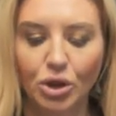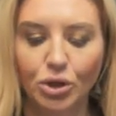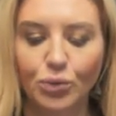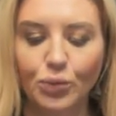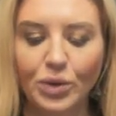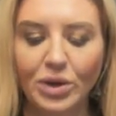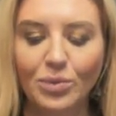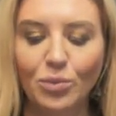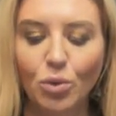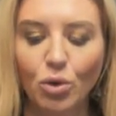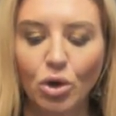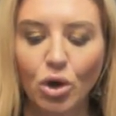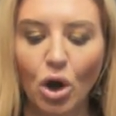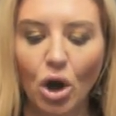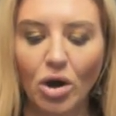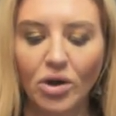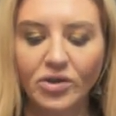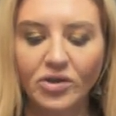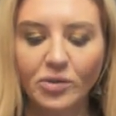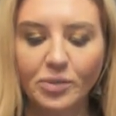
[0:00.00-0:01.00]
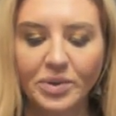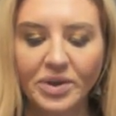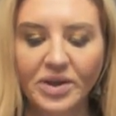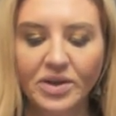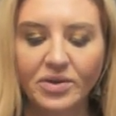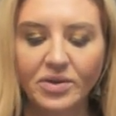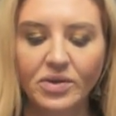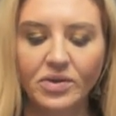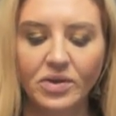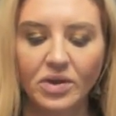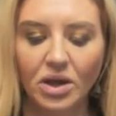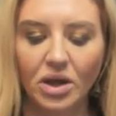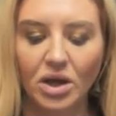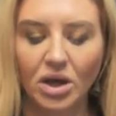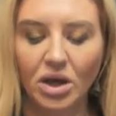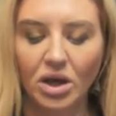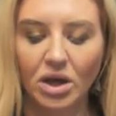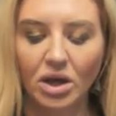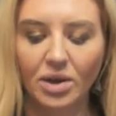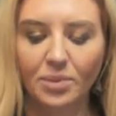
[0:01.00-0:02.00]
Three more cards, please.
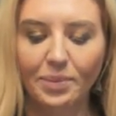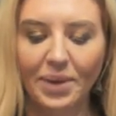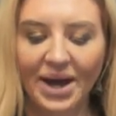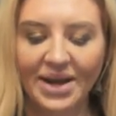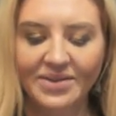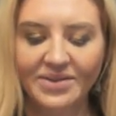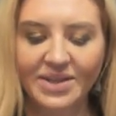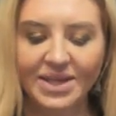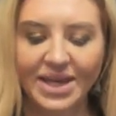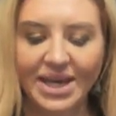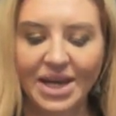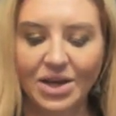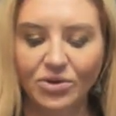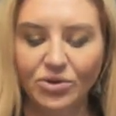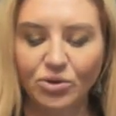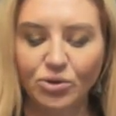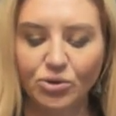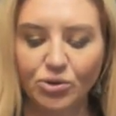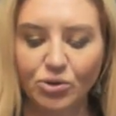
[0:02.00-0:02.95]
Pisces, Cancer,